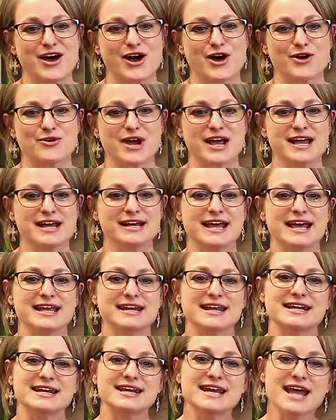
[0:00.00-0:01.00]
All right,
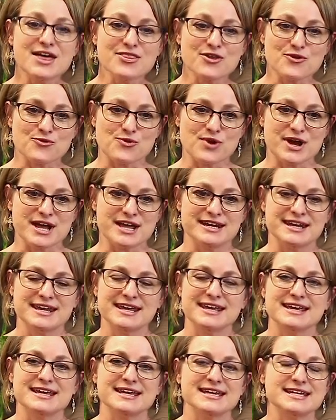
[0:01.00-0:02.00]
and another one
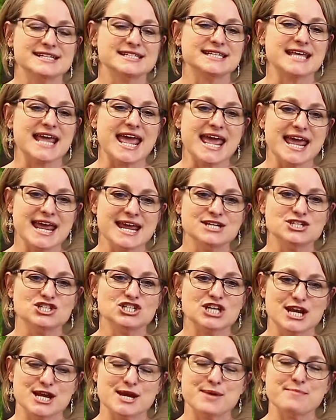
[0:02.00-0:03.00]
is
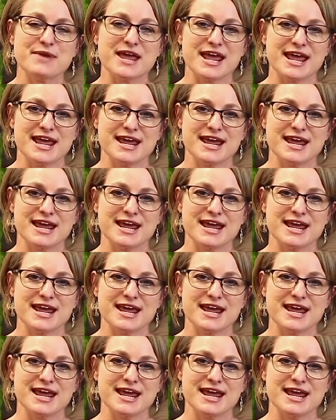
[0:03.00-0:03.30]
hmhco.com